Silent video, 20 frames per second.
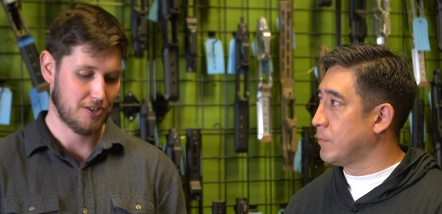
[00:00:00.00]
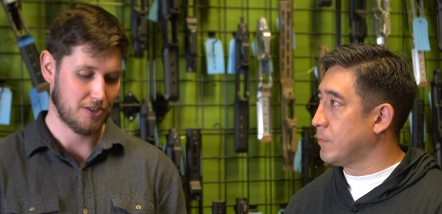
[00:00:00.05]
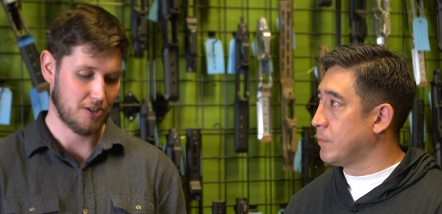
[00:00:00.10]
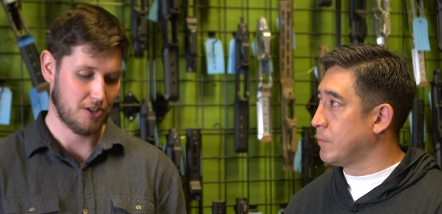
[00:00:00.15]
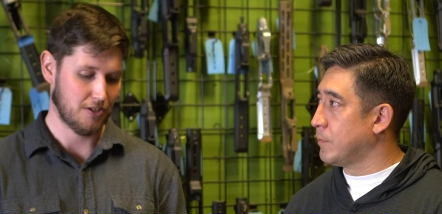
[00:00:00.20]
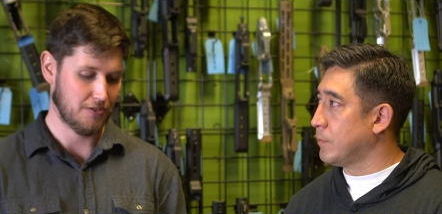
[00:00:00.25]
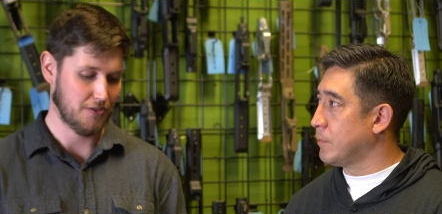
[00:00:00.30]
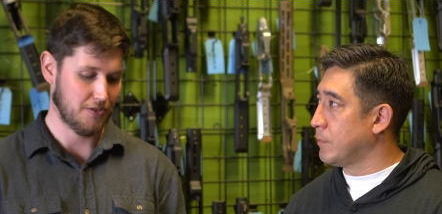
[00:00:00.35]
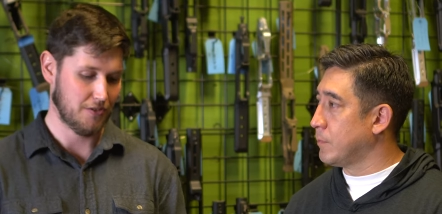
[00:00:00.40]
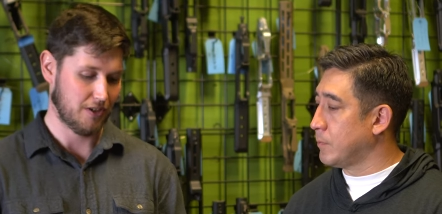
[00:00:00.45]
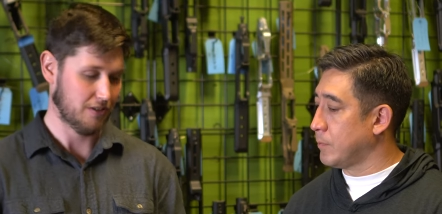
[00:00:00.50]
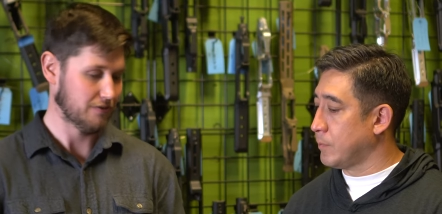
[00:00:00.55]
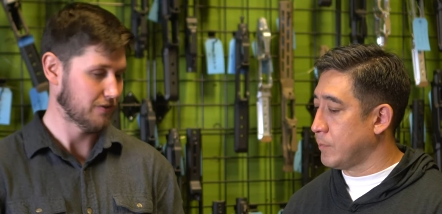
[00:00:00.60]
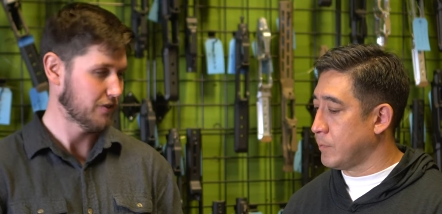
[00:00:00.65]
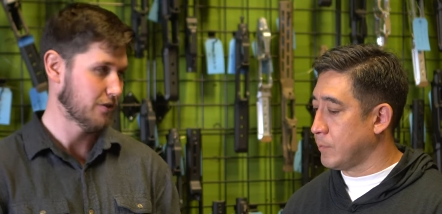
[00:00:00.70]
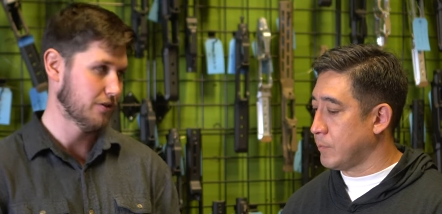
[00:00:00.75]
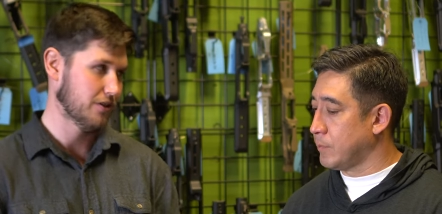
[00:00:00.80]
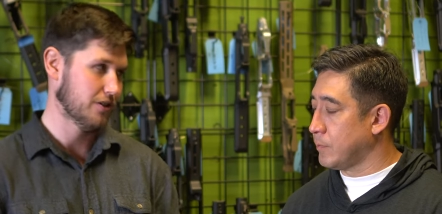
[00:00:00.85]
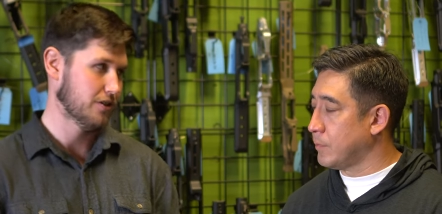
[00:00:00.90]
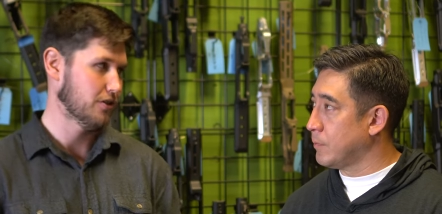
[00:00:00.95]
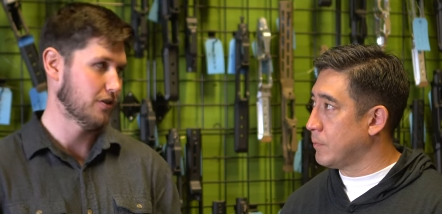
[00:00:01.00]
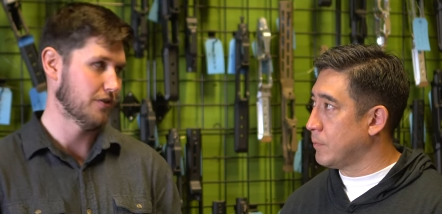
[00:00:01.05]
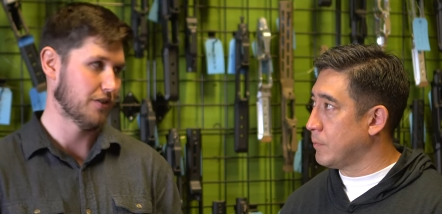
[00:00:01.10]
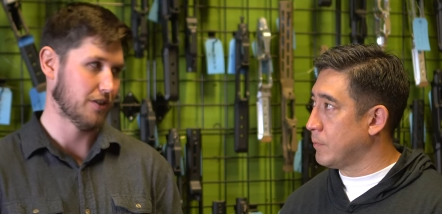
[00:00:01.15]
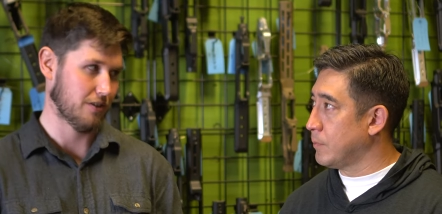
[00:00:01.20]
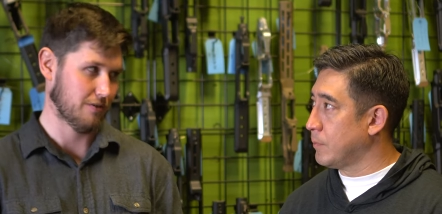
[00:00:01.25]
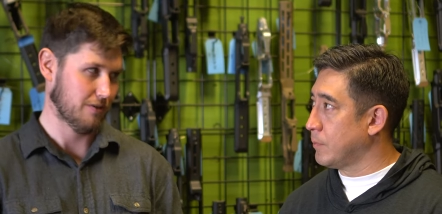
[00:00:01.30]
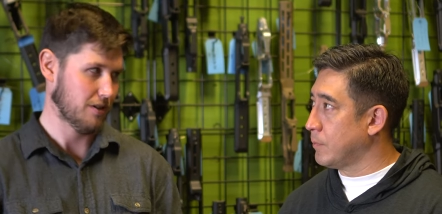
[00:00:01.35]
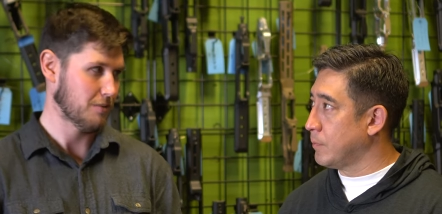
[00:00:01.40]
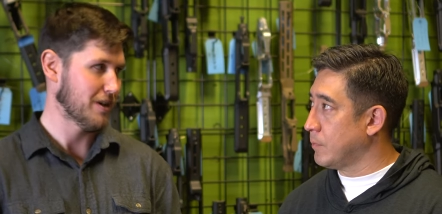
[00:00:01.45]
Speaker 1: So if you've got a Vudoo, if
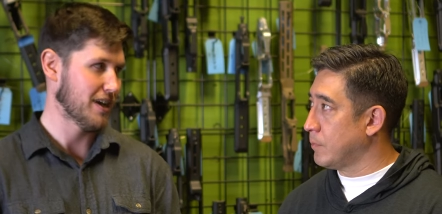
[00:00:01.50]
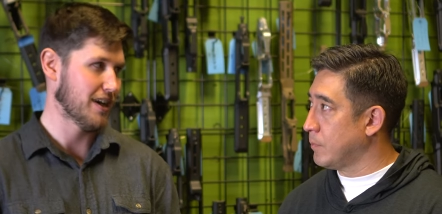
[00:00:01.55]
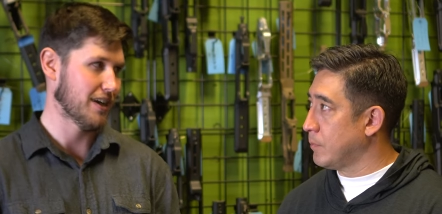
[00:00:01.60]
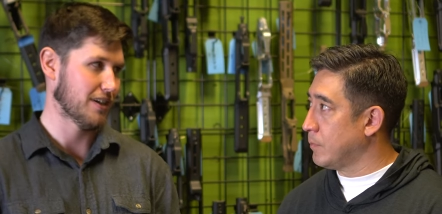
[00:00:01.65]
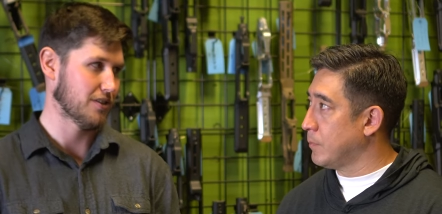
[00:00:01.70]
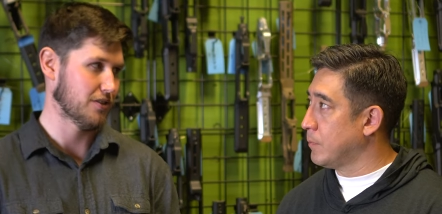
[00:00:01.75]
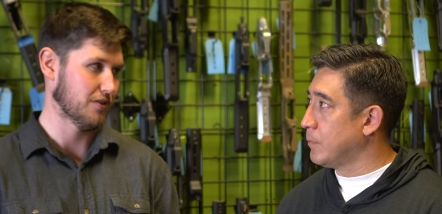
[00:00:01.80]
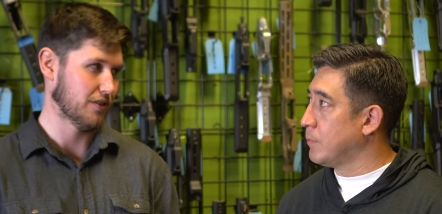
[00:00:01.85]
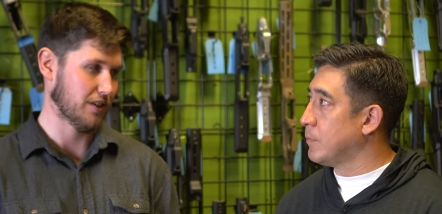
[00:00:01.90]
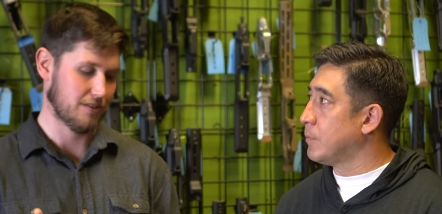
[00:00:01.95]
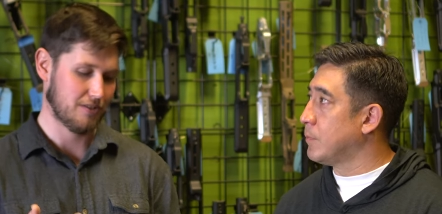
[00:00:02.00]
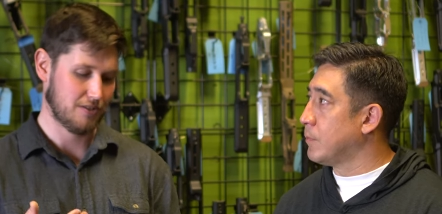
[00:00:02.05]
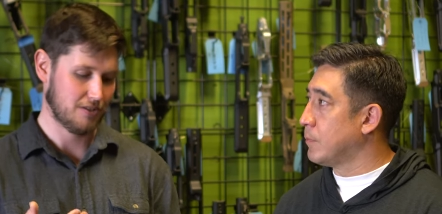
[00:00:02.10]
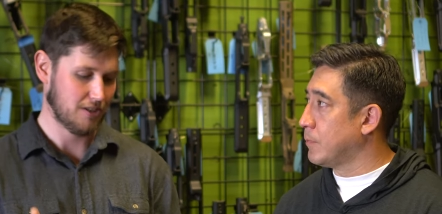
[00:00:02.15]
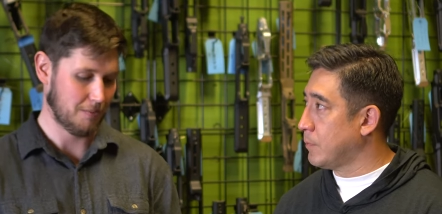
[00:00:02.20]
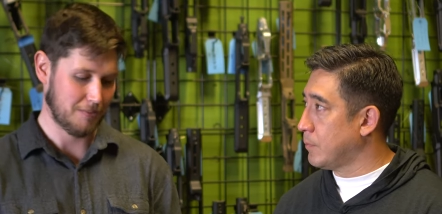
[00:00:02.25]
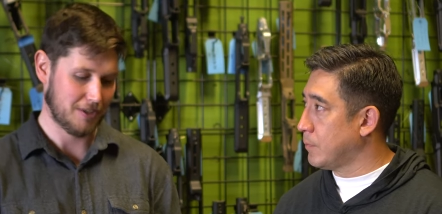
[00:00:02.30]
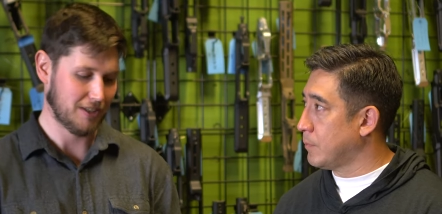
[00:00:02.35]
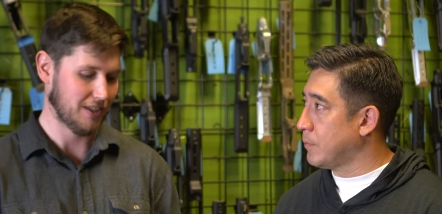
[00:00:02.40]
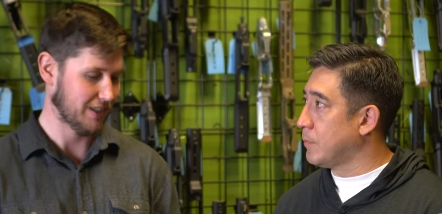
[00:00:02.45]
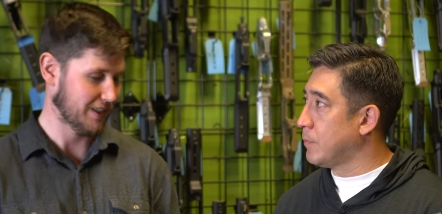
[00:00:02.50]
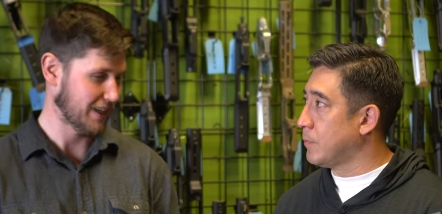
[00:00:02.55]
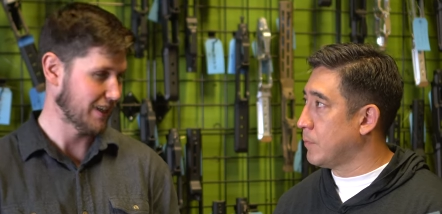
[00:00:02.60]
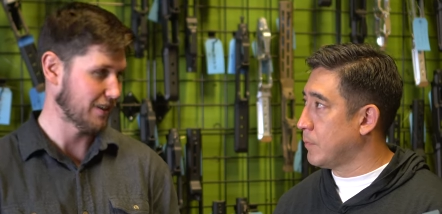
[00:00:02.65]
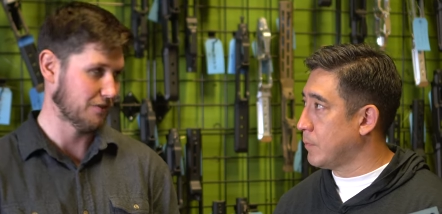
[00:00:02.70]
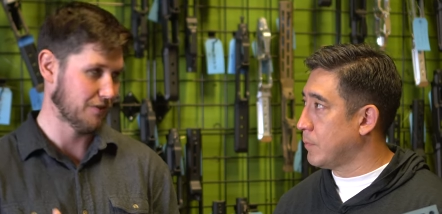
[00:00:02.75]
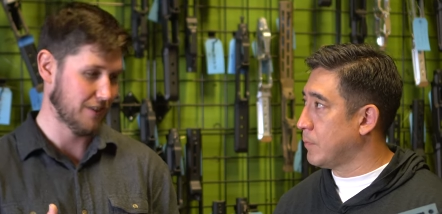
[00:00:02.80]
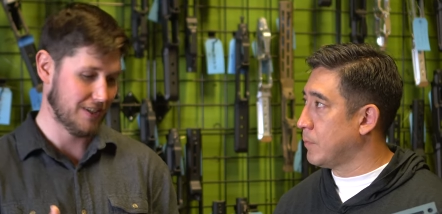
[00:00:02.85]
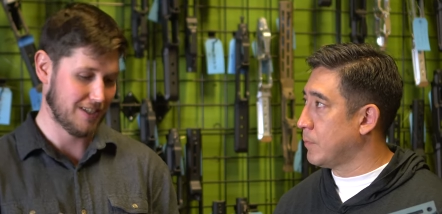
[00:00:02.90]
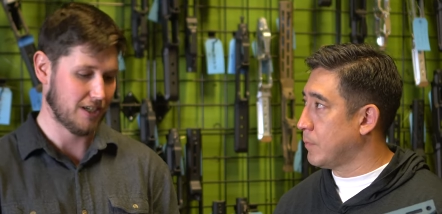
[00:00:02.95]
you've got a RimX, you've got something like that
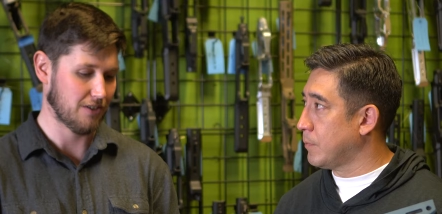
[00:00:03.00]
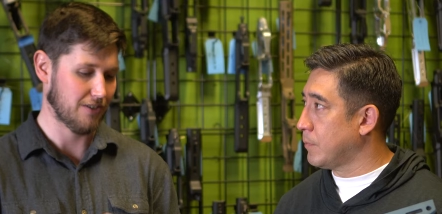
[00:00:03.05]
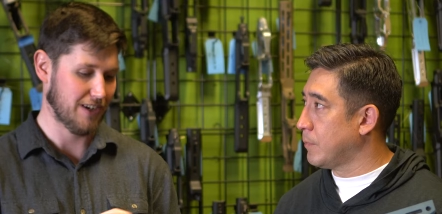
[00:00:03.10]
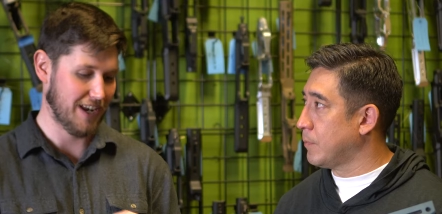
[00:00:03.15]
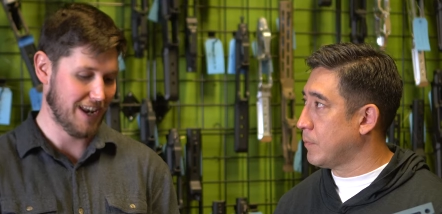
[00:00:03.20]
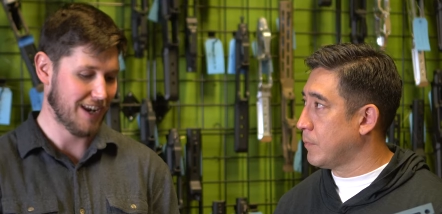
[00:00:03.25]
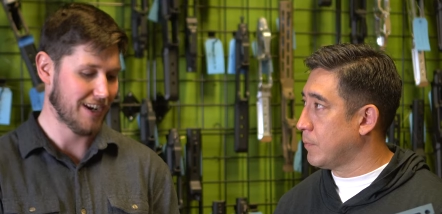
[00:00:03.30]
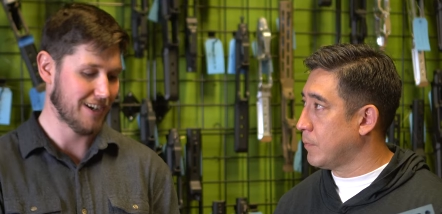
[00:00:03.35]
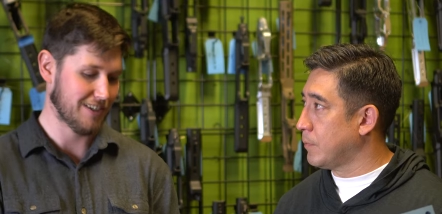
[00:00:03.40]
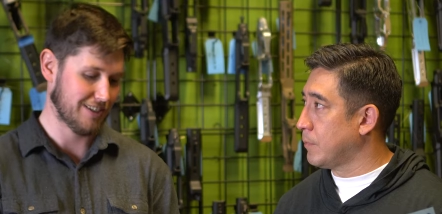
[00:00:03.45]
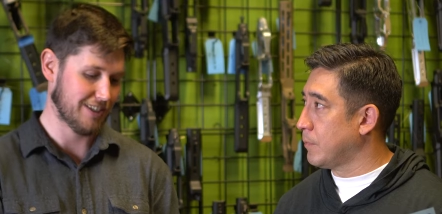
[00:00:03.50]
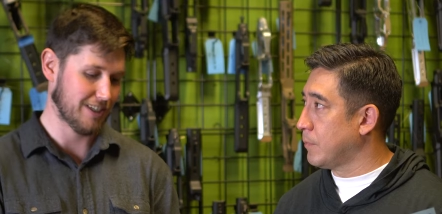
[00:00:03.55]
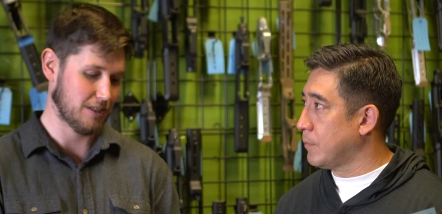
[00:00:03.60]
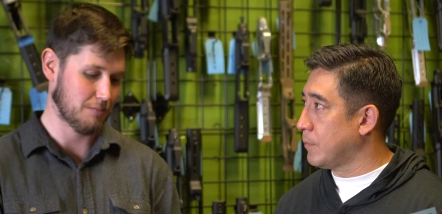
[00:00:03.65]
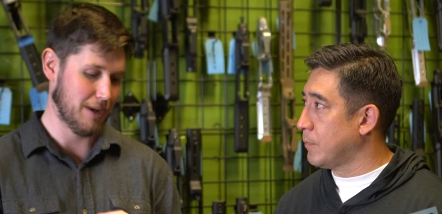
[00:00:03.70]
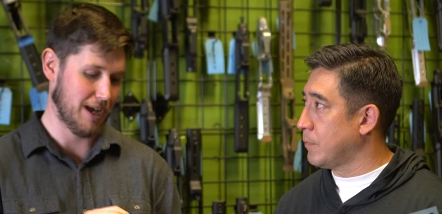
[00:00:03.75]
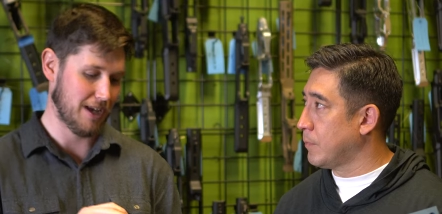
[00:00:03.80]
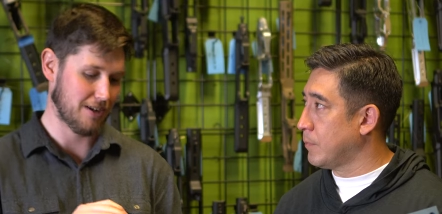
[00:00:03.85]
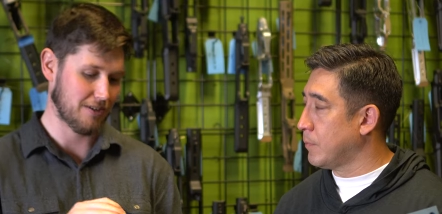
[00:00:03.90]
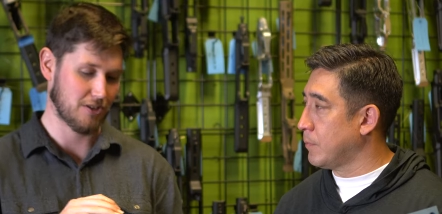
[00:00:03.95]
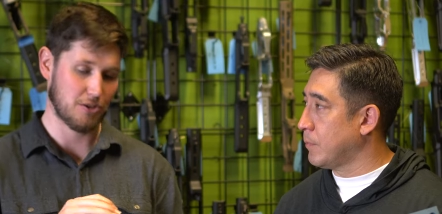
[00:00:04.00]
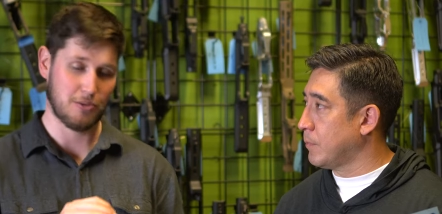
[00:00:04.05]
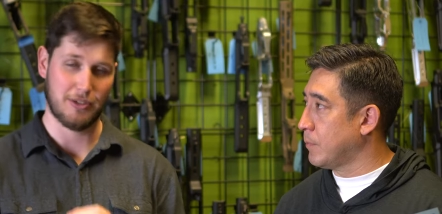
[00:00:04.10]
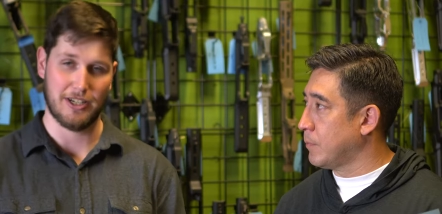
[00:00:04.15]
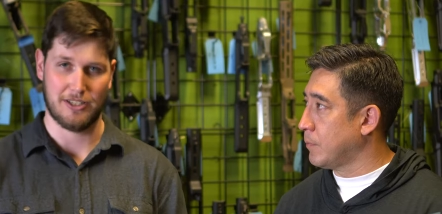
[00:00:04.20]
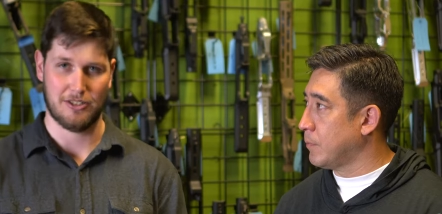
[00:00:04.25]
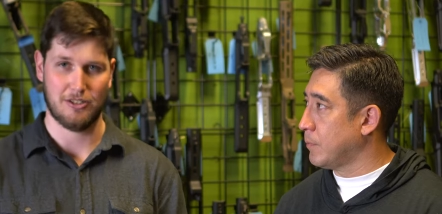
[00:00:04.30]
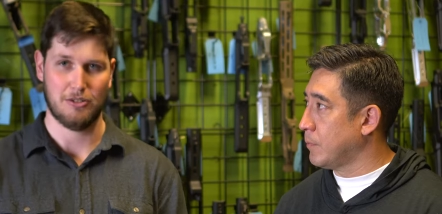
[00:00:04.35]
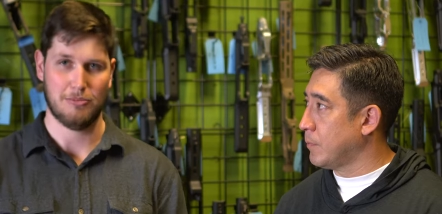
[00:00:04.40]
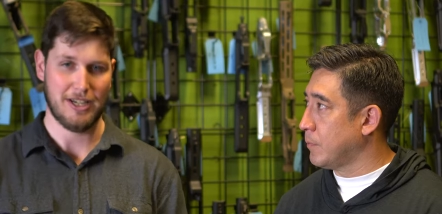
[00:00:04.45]
that feeds out of an AICS pattern
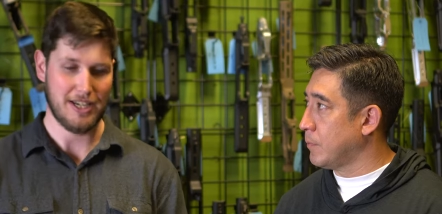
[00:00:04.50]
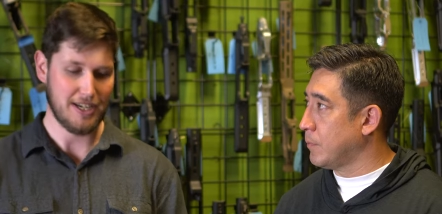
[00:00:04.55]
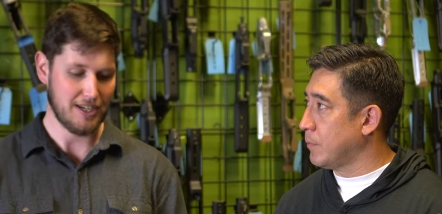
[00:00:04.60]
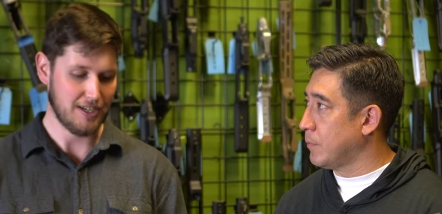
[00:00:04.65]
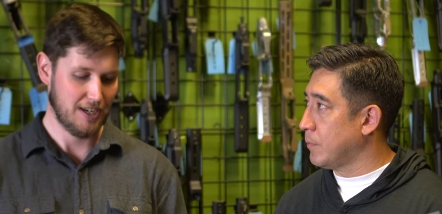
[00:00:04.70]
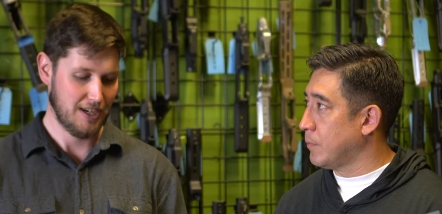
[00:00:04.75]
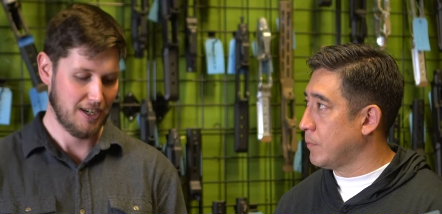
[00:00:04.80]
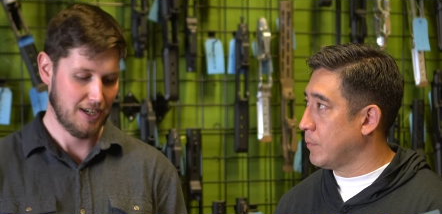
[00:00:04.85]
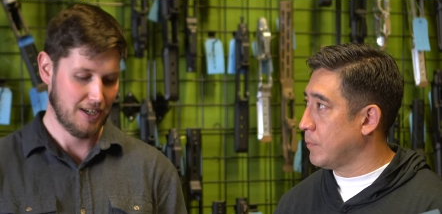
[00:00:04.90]
22 mag,